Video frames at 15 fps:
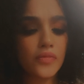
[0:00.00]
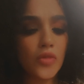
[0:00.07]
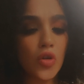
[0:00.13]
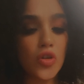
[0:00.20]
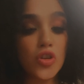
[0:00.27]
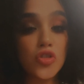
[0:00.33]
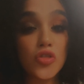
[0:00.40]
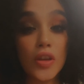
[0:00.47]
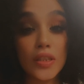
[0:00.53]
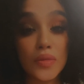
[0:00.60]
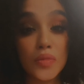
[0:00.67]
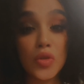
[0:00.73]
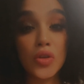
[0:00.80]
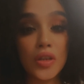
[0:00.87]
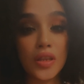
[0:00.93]
or you
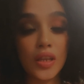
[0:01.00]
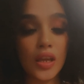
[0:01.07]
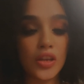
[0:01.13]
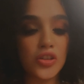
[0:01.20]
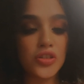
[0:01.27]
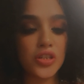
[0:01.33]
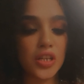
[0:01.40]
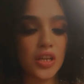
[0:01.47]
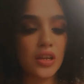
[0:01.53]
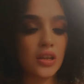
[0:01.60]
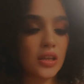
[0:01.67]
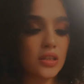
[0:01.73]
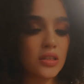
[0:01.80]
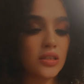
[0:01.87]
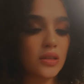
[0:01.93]
transmuted the energy
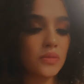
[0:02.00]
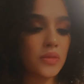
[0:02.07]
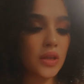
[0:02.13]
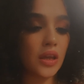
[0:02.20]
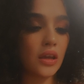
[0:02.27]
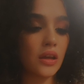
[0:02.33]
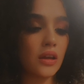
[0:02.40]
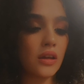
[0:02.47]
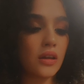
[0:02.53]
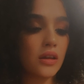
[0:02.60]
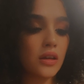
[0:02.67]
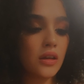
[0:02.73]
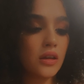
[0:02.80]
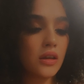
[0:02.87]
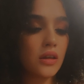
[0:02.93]
into something
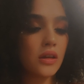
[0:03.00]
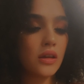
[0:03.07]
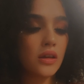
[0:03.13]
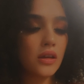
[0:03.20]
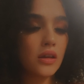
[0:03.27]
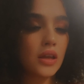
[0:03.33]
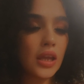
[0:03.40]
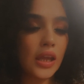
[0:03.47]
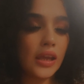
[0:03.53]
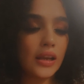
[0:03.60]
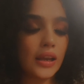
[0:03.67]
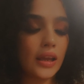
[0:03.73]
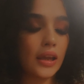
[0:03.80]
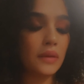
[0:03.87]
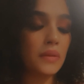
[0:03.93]

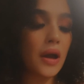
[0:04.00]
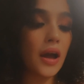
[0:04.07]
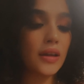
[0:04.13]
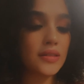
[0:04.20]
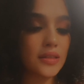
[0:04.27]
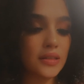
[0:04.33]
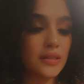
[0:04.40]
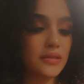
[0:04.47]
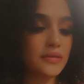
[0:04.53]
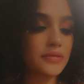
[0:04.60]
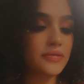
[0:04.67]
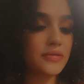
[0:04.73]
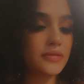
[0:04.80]
healing and positive.